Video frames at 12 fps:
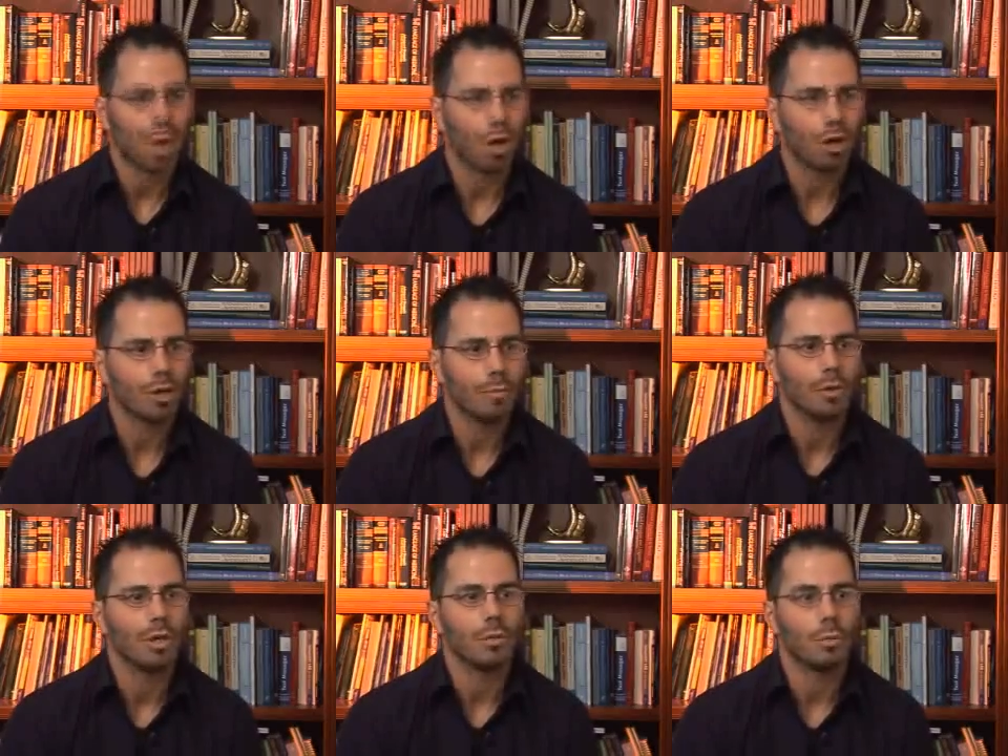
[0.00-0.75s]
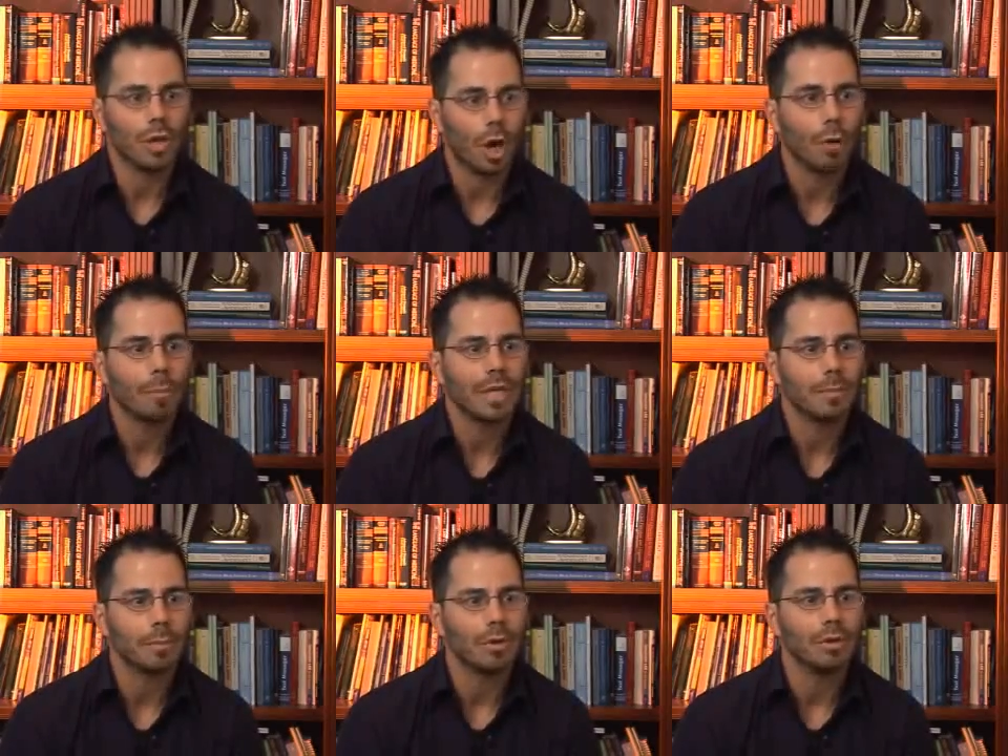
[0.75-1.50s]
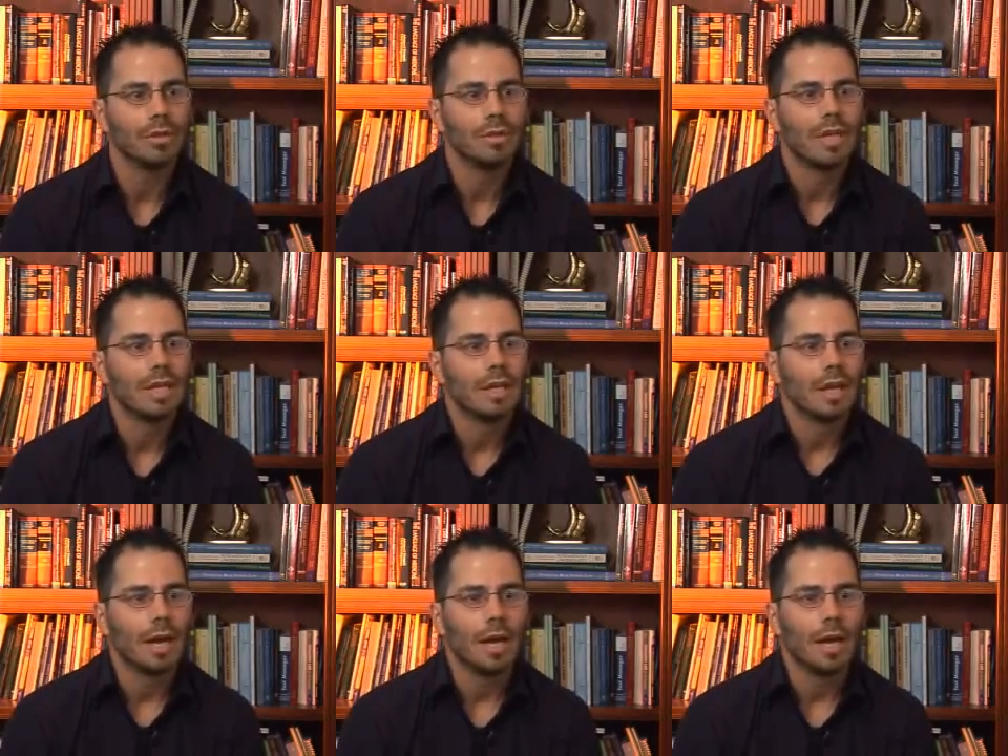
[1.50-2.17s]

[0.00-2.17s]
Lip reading: We are a community. We are people.